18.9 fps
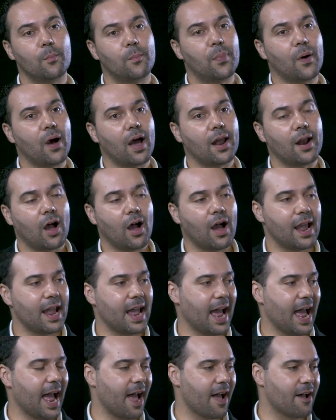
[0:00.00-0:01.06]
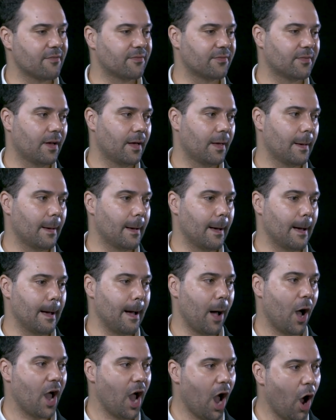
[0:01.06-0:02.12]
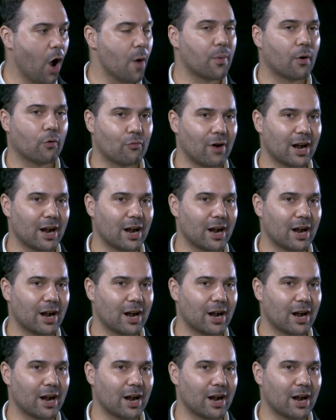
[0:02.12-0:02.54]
but I have, I hope, a